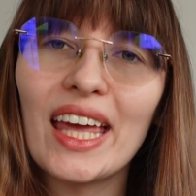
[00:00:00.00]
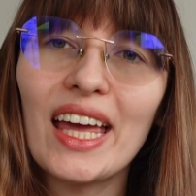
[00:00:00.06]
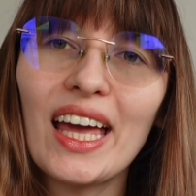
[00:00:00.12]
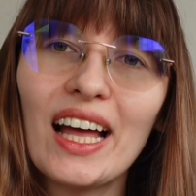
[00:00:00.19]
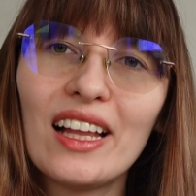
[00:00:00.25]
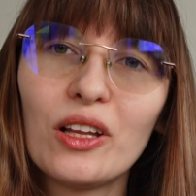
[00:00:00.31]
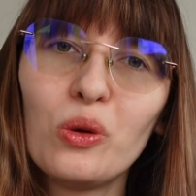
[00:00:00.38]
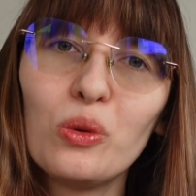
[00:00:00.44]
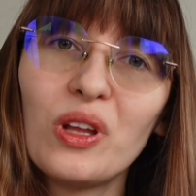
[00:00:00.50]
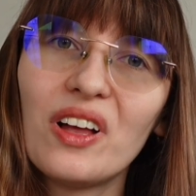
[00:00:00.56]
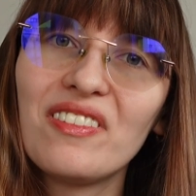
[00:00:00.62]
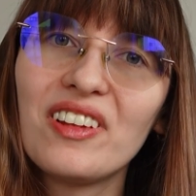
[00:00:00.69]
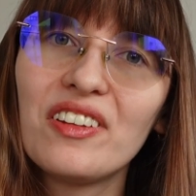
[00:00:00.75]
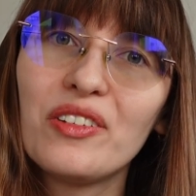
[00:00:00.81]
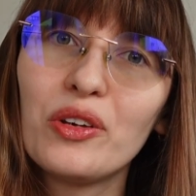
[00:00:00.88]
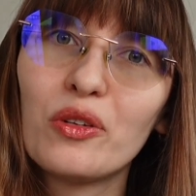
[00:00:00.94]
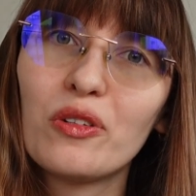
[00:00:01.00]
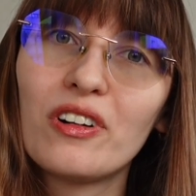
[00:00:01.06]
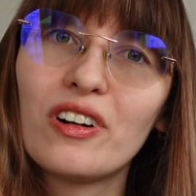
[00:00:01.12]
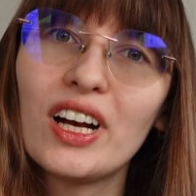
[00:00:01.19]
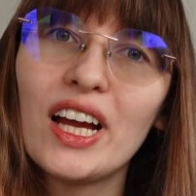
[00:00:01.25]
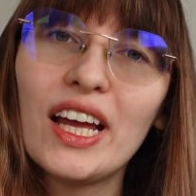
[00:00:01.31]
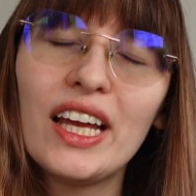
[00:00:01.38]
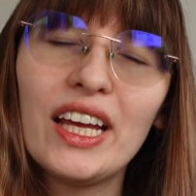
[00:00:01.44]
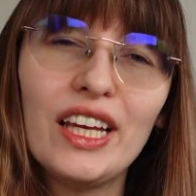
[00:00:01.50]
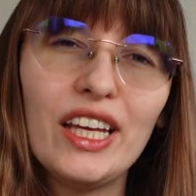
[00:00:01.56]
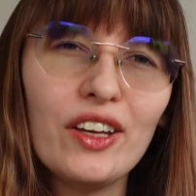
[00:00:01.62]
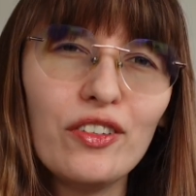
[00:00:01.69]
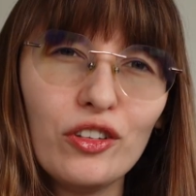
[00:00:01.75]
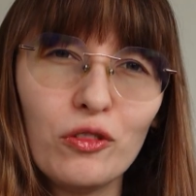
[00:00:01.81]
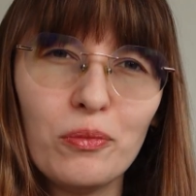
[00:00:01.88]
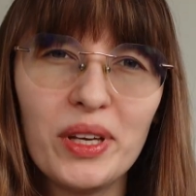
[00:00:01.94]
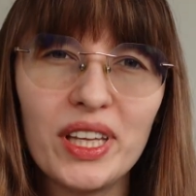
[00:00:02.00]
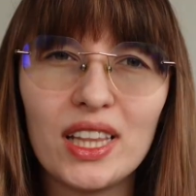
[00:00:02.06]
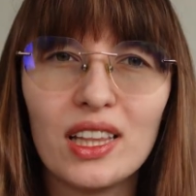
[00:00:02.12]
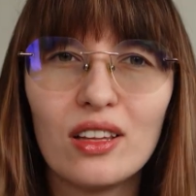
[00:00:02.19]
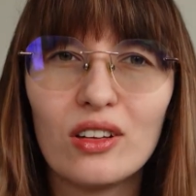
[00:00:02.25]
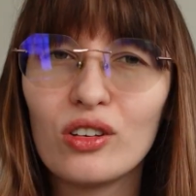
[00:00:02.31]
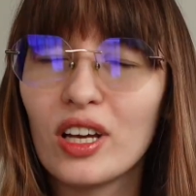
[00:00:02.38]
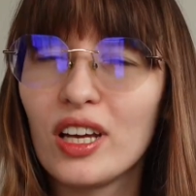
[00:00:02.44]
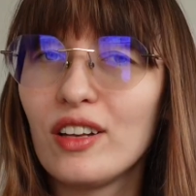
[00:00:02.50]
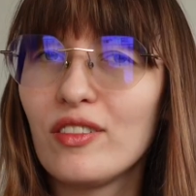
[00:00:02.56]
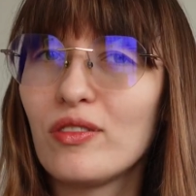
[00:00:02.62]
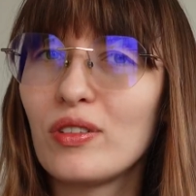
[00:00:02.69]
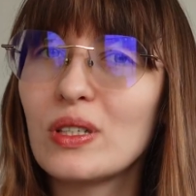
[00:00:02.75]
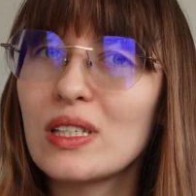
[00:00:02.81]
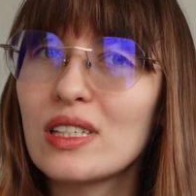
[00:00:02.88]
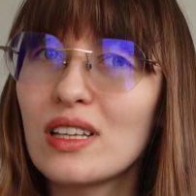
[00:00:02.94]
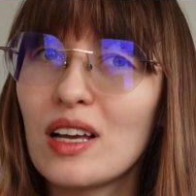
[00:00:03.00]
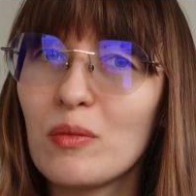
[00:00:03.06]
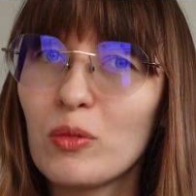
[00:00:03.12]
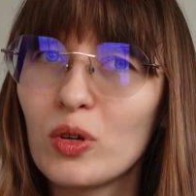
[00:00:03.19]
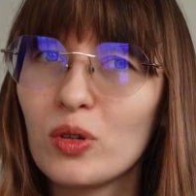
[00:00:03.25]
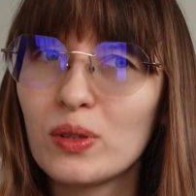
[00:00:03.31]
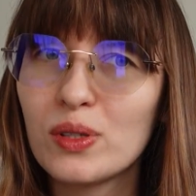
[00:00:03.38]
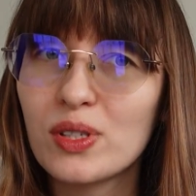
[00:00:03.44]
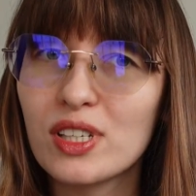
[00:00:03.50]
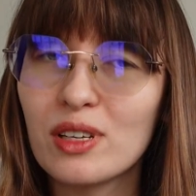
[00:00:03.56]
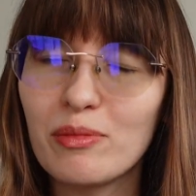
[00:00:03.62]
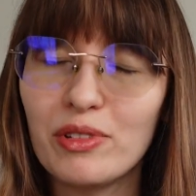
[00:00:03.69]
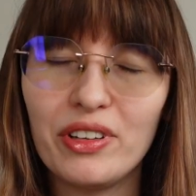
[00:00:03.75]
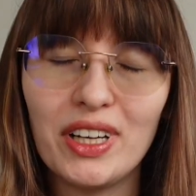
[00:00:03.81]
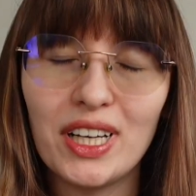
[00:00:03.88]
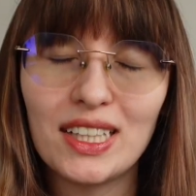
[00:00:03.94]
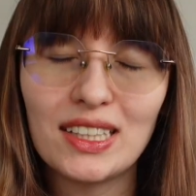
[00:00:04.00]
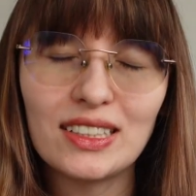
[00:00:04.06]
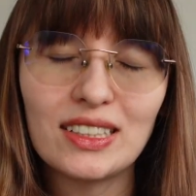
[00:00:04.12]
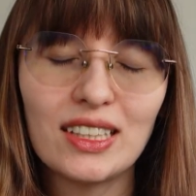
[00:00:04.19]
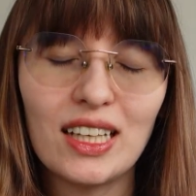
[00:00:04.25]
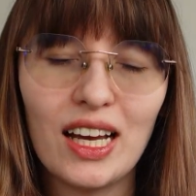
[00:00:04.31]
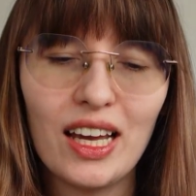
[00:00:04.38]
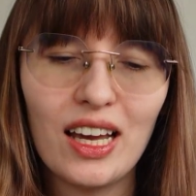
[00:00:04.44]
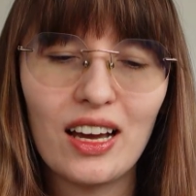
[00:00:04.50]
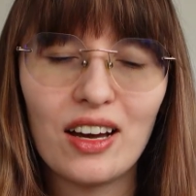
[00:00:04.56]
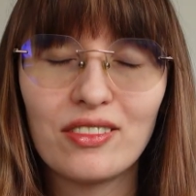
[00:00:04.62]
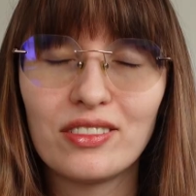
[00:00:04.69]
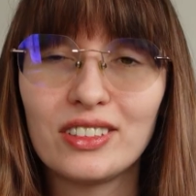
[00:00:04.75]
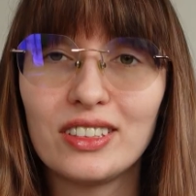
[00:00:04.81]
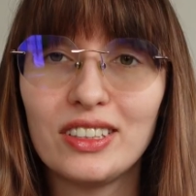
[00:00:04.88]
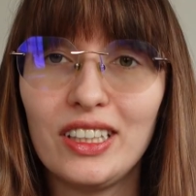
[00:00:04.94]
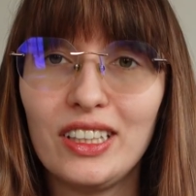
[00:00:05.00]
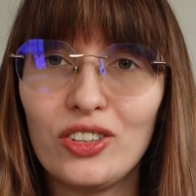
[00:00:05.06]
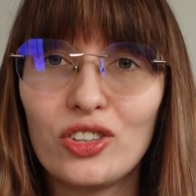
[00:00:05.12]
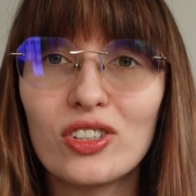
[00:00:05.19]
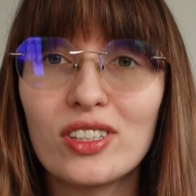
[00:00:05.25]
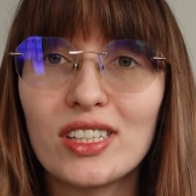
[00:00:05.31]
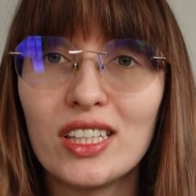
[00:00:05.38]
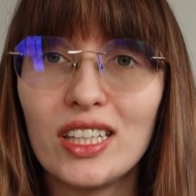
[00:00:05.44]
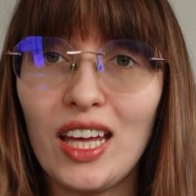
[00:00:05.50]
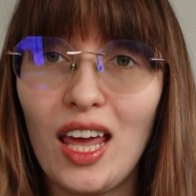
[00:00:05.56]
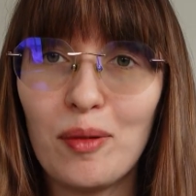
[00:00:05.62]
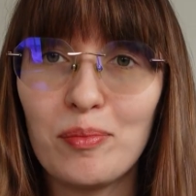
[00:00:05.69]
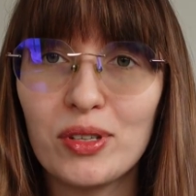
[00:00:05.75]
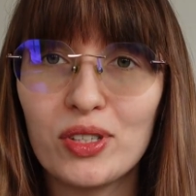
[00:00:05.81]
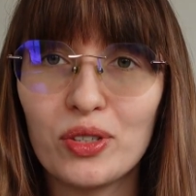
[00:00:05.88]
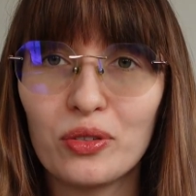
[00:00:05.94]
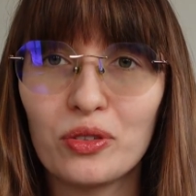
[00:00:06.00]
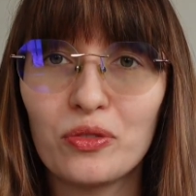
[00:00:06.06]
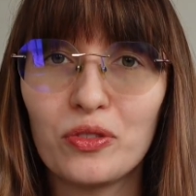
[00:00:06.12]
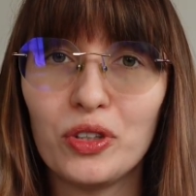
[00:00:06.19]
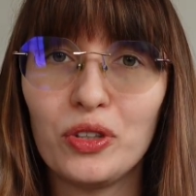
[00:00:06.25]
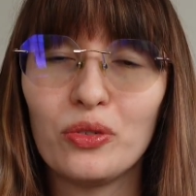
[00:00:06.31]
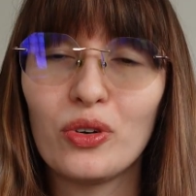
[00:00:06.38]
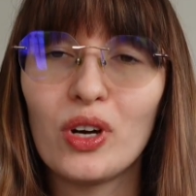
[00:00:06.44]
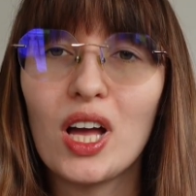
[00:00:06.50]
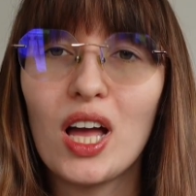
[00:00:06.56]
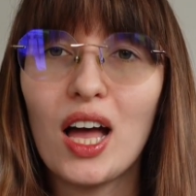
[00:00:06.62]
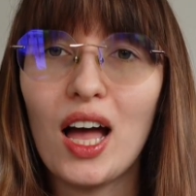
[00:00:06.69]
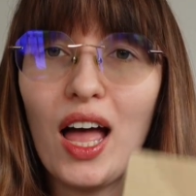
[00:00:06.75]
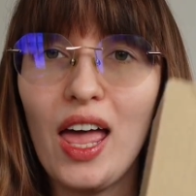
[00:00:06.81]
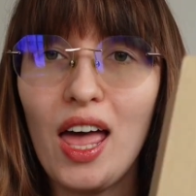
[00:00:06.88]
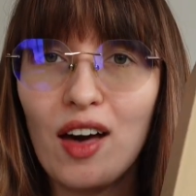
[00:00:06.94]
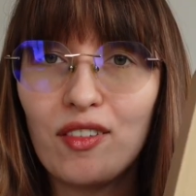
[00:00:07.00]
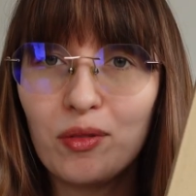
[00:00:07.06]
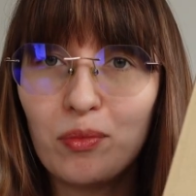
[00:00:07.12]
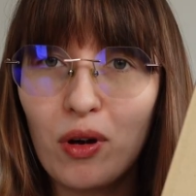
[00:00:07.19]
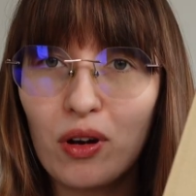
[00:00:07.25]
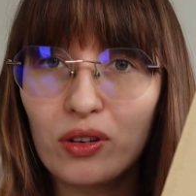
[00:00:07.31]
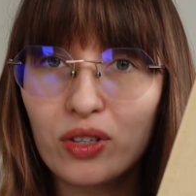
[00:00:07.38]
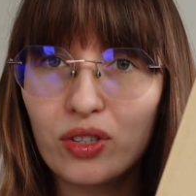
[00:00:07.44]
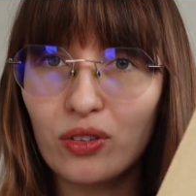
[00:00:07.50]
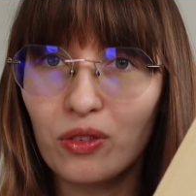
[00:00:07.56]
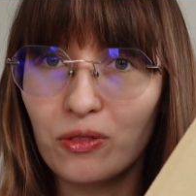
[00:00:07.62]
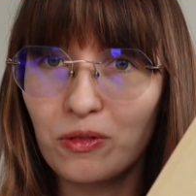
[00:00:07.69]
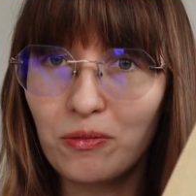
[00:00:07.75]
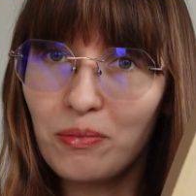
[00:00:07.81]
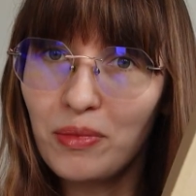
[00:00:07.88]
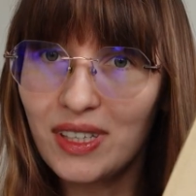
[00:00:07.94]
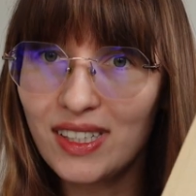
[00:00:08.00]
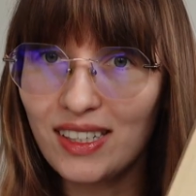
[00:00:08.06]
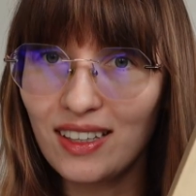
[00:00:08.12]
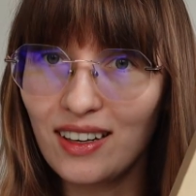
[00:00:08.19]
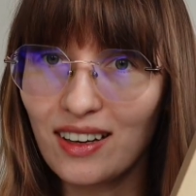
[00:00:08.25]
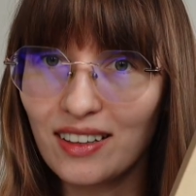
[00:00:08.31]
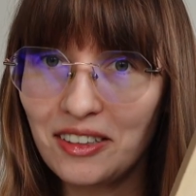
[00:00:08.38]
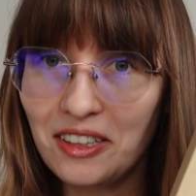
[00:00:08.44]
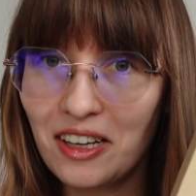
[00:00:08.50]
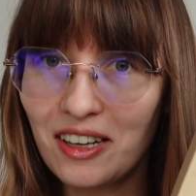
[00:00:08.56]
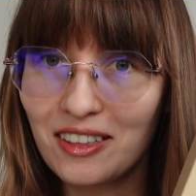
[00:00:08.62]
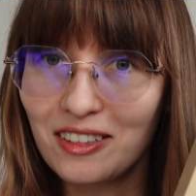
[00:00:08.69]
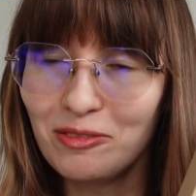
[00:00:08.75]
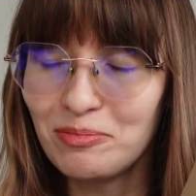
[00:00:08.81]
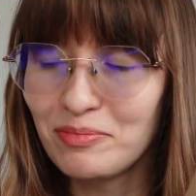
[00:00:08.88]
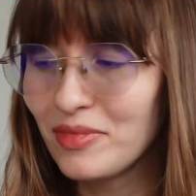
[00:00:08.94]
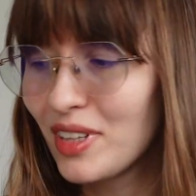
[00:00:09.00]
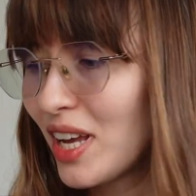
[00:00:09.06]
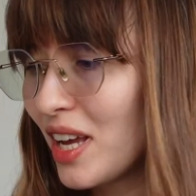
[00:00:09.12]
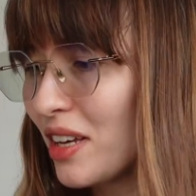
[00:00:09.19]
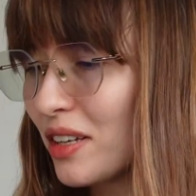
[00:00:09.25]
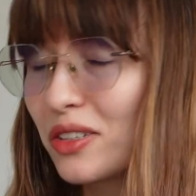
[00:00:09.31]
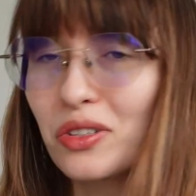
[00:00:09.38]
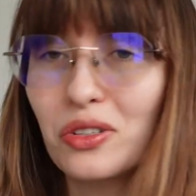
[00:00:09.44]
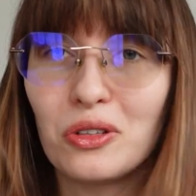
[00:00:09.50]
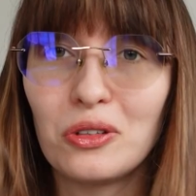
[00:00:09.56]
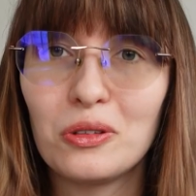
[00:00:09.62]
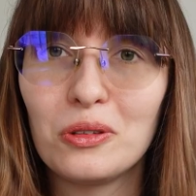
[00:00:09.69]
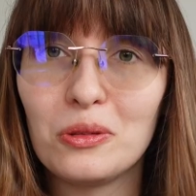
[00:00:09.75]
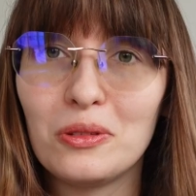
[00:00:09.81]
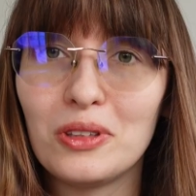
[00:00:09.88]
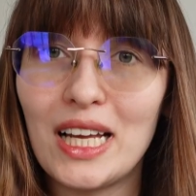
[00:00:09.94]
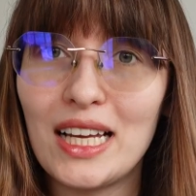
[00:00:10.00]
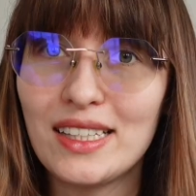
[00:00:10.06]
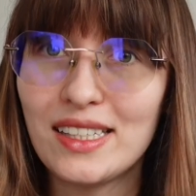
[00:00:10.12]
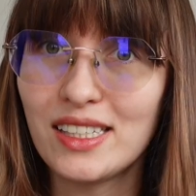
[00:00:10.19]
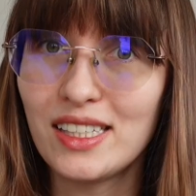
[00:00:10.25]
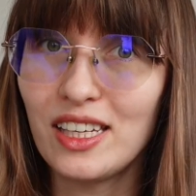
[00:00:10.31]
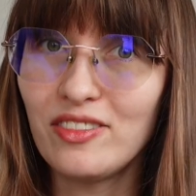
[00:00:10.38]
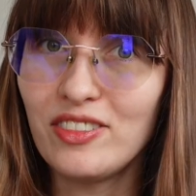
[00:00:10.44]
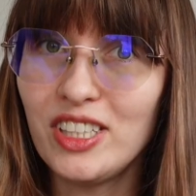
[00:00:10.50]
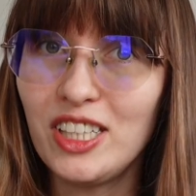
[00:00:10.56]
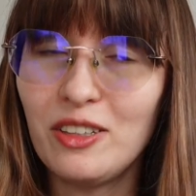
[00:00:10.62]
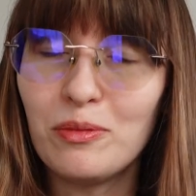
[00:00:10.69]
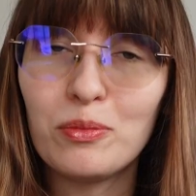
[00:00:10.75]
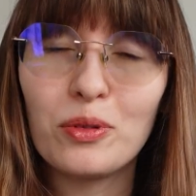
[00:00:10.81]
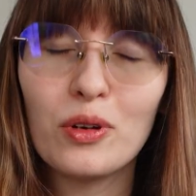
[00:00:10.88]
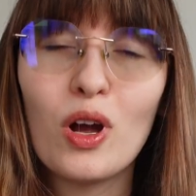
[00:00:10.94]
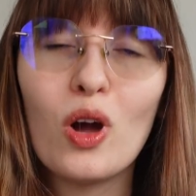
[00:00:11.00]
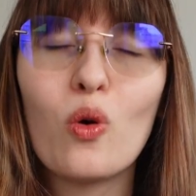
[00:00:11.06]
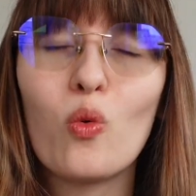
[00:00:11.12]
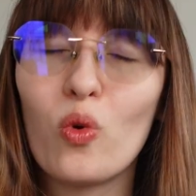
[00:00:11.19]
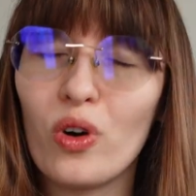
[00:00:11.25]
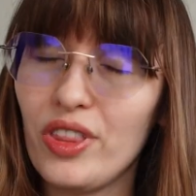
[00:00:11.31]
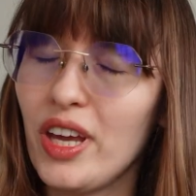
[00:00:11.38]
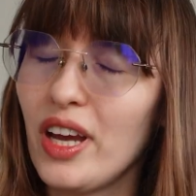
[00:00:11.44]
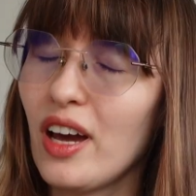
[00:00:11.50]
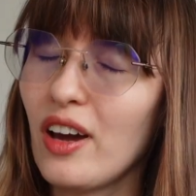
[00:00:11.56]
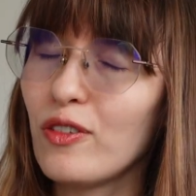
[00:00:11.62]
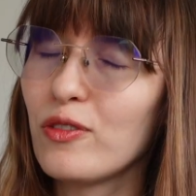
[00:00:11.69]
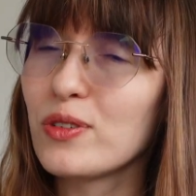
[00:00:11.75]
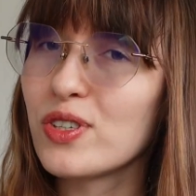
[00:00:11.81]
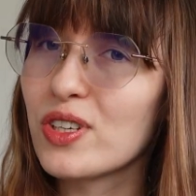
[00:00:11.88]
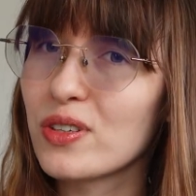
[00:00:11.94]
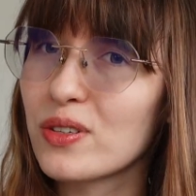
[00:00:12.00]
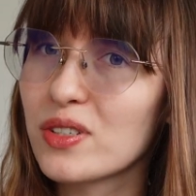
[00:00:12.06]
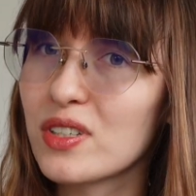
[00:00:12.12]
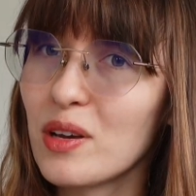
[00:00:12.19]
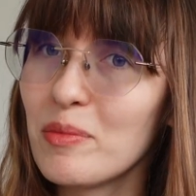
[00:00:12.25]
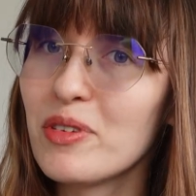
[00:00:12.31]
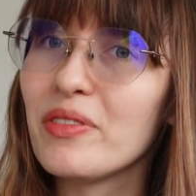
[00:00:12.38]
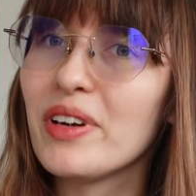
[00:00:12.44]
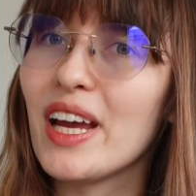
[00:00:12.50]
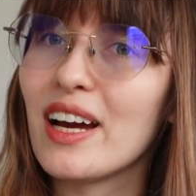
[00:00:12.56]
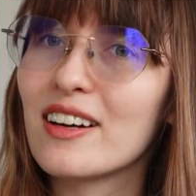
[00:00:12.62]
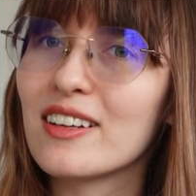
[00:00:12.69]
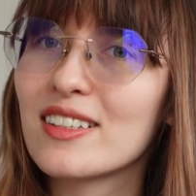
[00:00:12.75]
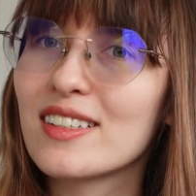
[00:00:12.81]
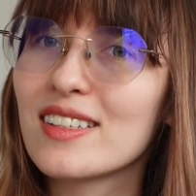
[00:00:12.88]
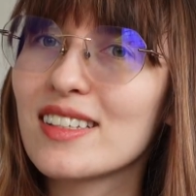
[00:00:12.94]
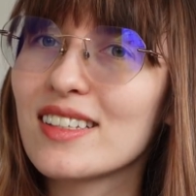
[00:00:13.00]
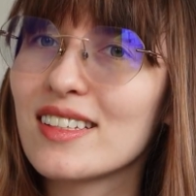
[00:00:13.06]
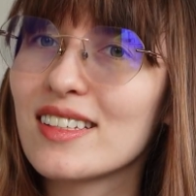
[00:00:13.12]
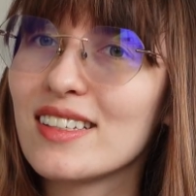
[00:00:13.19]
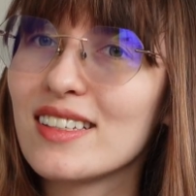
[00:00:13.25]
Hello lovely viewer, if you've been looking for some cool summer yarn, I have an interesting episode for you. I have a box of BC Garn yarn, so let's dive deep what they have for their summer yarns.